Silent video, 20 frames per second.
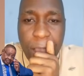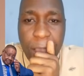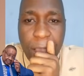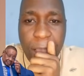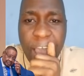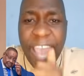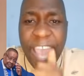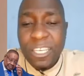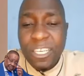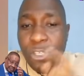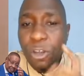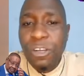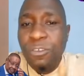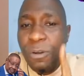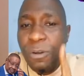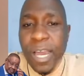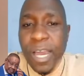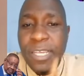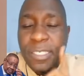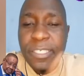I told you
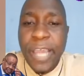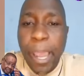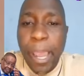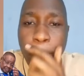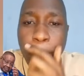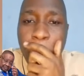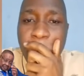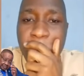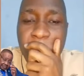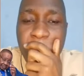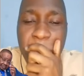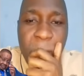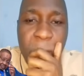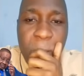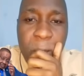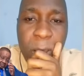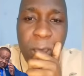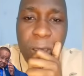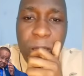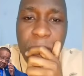last time,
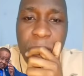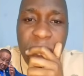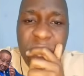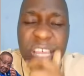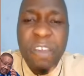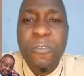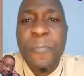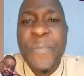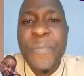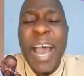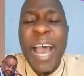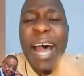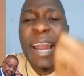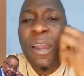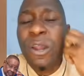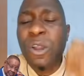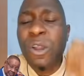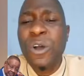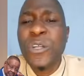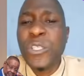there will be a
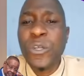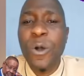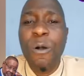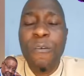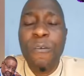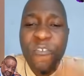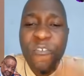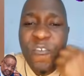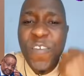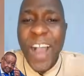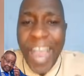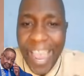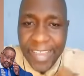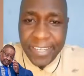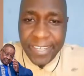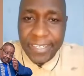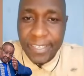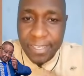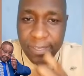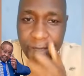lot of
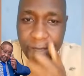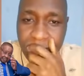fight